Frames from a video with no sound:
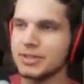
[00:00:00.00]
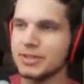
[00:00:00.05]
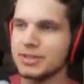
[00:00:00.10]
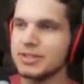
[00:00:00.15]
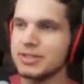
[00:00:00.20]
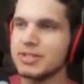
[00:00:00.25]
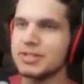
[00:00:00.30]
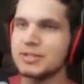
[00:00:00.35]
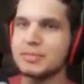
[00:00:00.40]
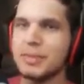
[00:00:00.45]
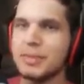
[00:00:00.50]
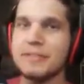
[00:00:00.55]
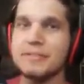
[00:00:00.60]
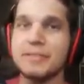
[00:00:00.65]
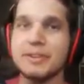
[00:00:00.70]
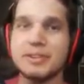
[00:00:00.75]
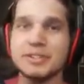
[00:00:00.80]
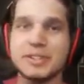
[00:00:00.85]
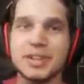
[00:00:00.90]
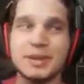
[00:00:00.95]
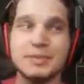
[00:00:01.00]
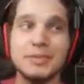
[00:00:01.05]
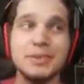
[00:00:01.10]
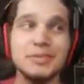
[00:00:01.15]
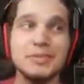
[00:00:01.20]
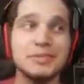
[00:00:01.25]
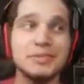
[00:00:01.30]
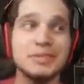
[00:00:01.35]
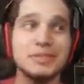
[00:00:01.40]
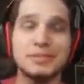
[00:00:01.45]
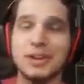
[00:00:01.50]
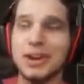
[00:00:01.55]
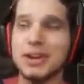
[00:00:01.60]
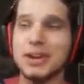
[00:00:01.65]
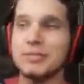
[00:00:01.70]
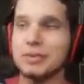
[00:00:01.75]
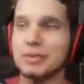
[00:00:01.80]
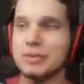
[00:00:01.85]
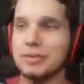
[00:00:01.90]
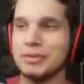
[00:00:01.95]
This is my first time doing
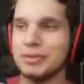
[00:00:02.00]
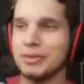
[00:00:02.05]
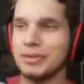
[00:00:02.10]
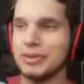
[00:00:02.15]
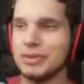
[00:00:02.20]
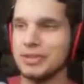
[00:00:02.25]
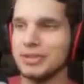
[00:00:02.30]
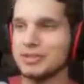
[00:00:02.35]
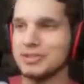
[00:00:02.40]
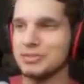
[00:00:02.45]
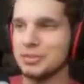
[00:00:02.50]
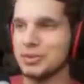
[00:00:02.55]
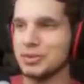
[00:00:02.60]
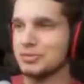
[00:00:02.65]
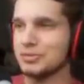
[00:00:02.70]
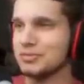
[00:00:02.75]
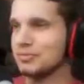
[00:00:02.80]
survival on this world.